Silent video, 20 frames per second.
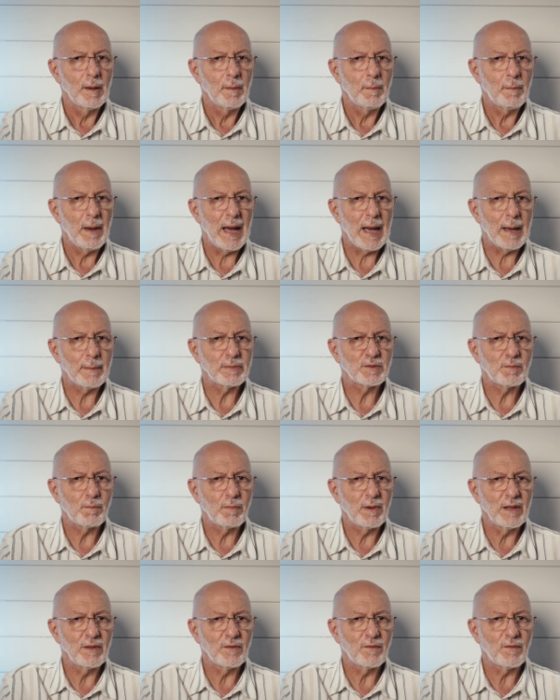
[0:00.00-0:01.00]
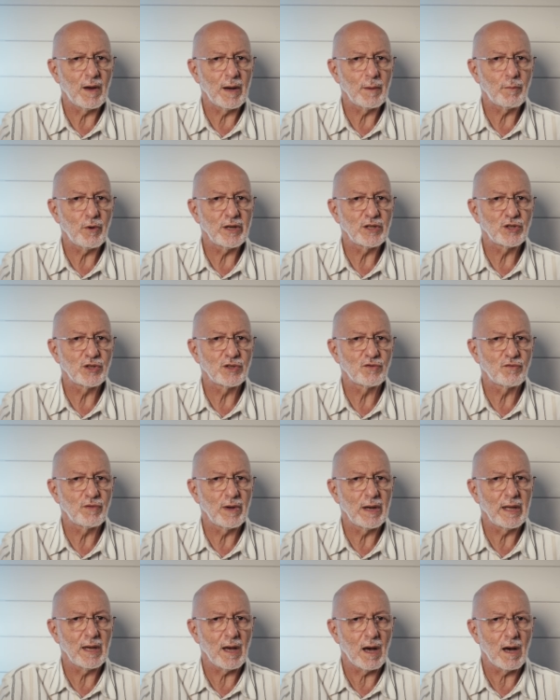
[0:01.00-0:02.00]
perhaps plinth vibrations
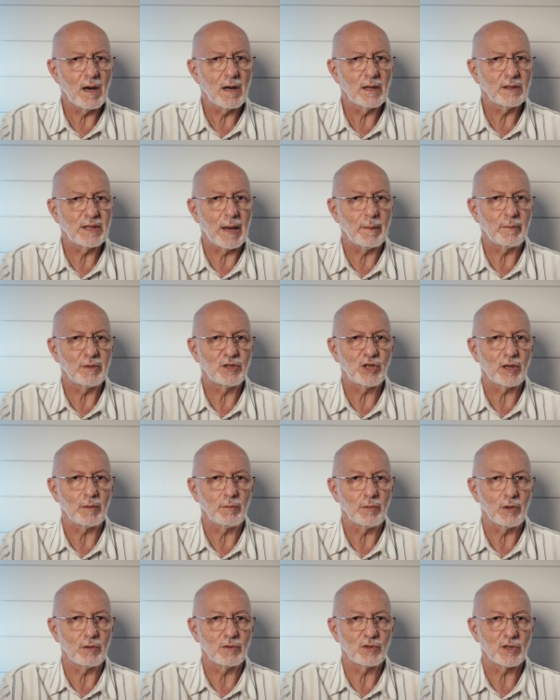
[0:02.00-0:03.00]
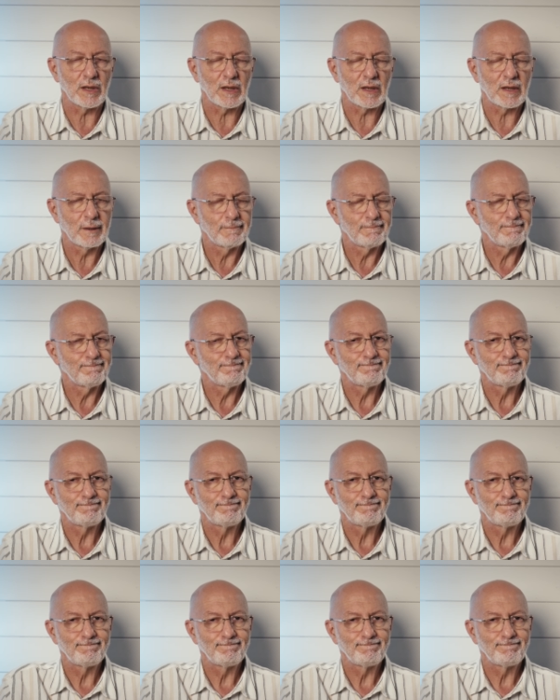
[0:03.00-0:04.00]
really are damaging music.
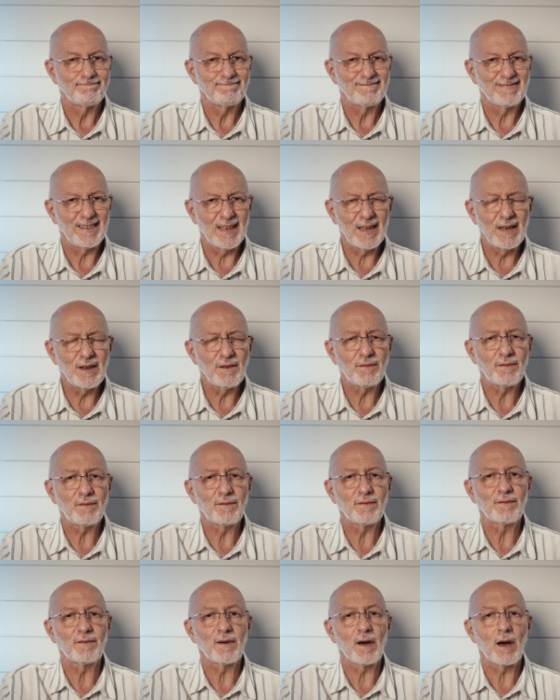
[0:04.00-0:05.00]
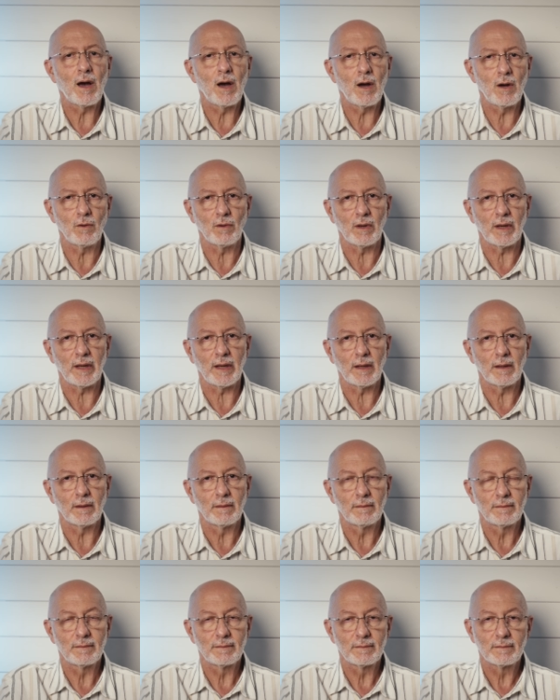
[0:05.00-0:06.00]
If only.
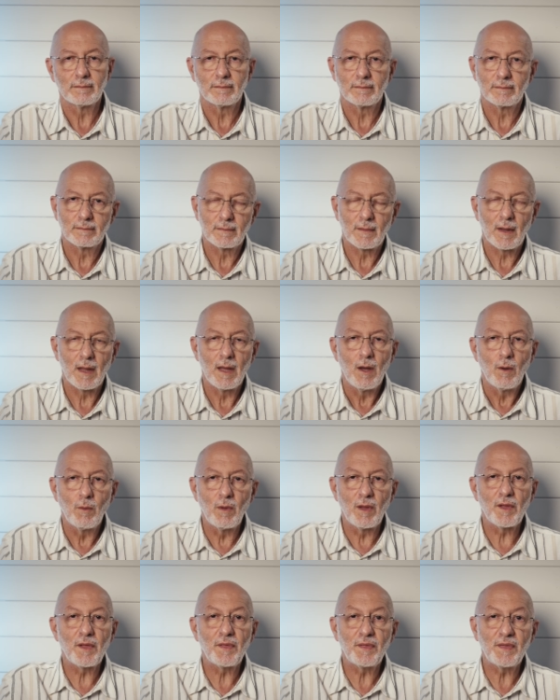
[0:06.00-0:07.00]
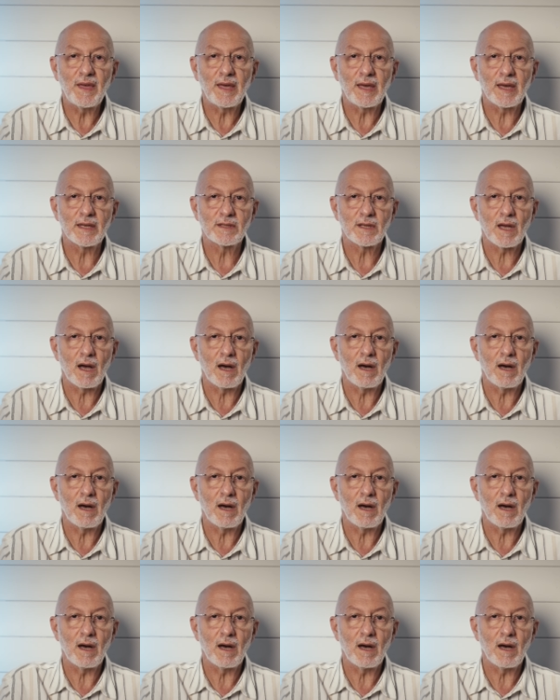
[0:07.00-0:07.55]
Well, the thing is,